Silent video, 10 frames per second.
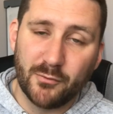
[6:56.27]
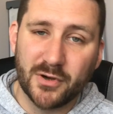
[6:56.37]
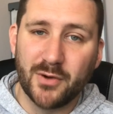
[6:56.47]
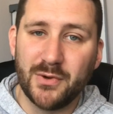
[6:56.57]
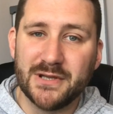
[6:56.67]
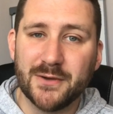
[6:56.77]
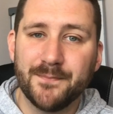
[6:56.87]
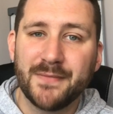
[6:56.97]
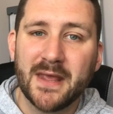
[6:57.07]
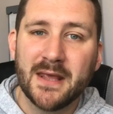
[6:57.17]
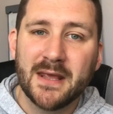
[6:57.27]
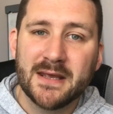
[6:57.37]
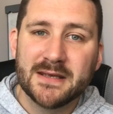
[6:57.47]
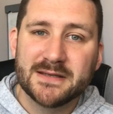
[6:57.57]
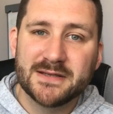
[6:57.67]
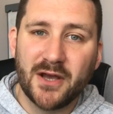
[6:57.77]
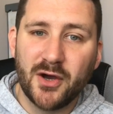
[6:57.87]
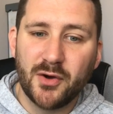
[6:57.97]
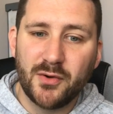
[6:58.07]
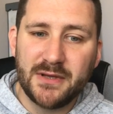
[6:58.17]
What can we do?
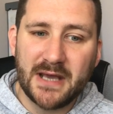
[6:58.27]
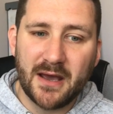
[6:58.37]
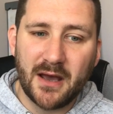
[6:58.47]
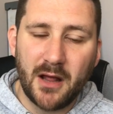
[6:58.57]
So yeah,